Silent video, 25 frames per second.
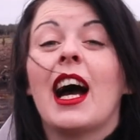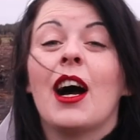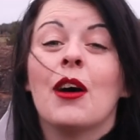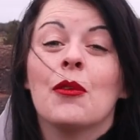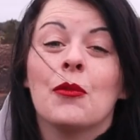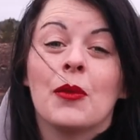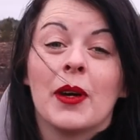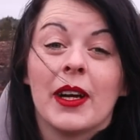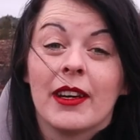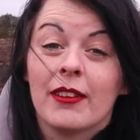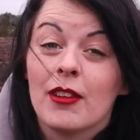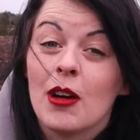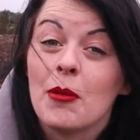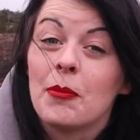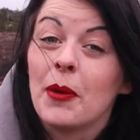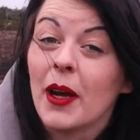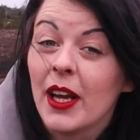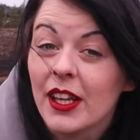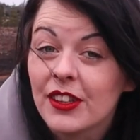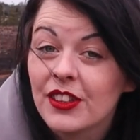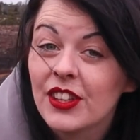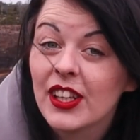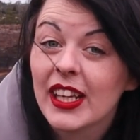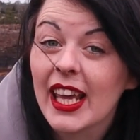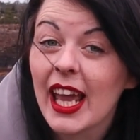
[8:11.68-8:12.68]
and we're
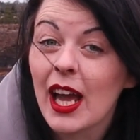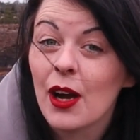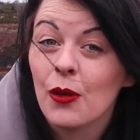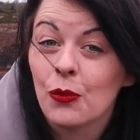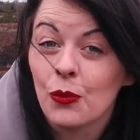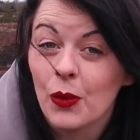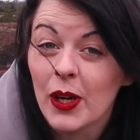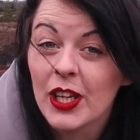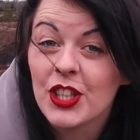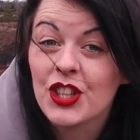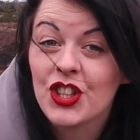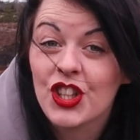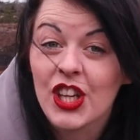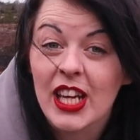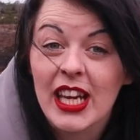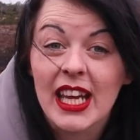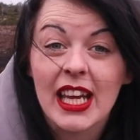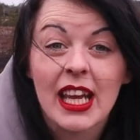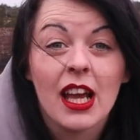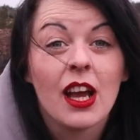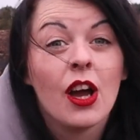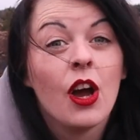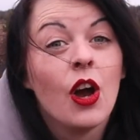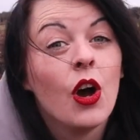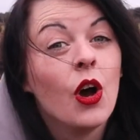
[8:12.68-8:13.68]
about to get
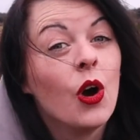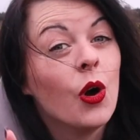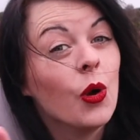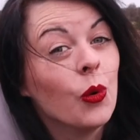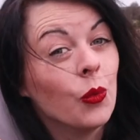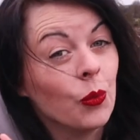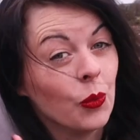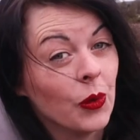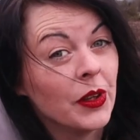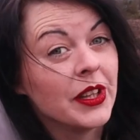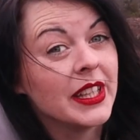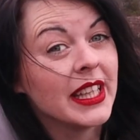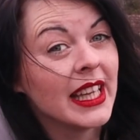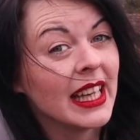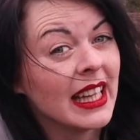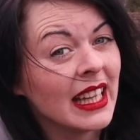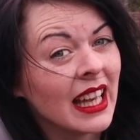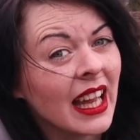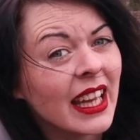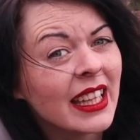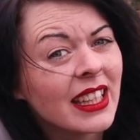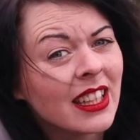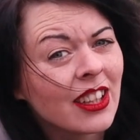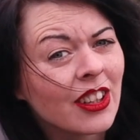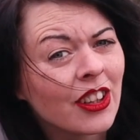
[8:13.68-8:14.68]
witchy, whether you
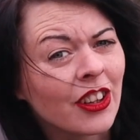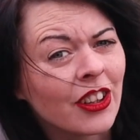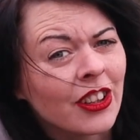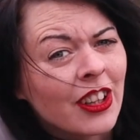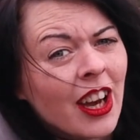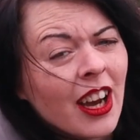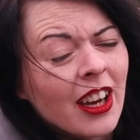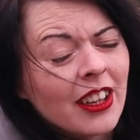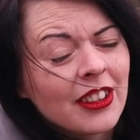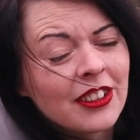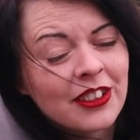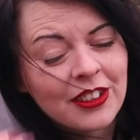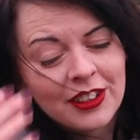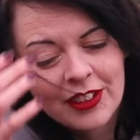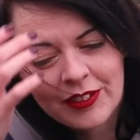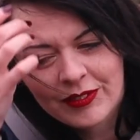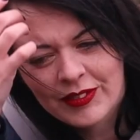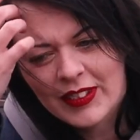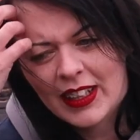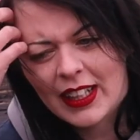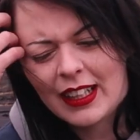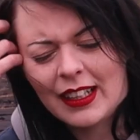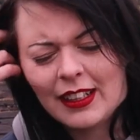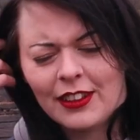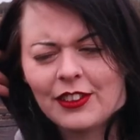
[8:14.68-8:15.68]
like it or not.
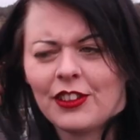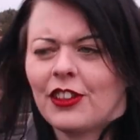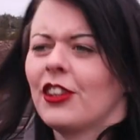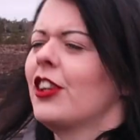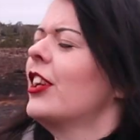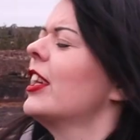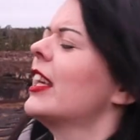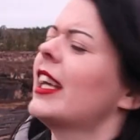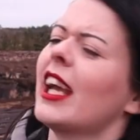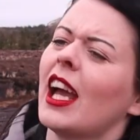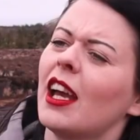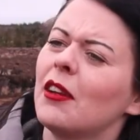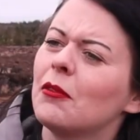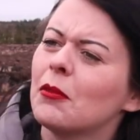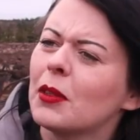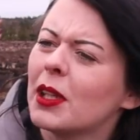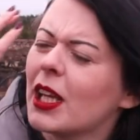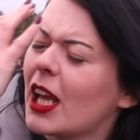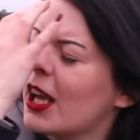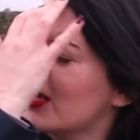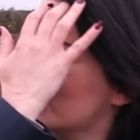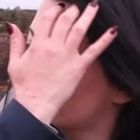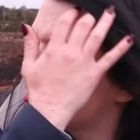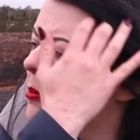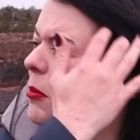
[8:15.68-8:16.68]
And I'll do it again
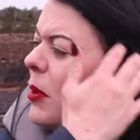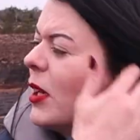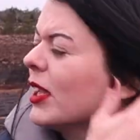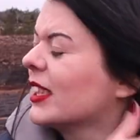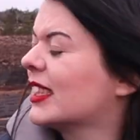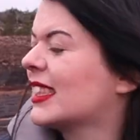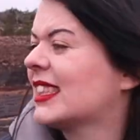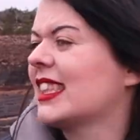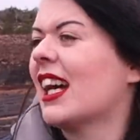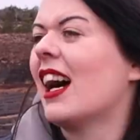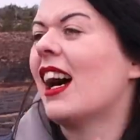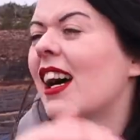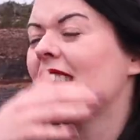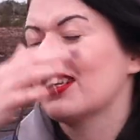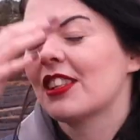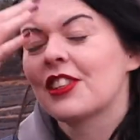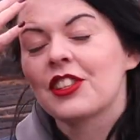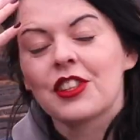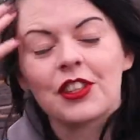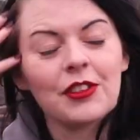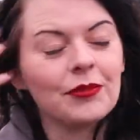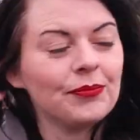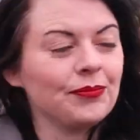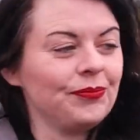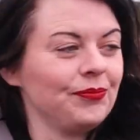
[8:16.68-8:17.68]
without the
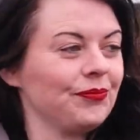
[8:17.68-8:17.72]
mustache.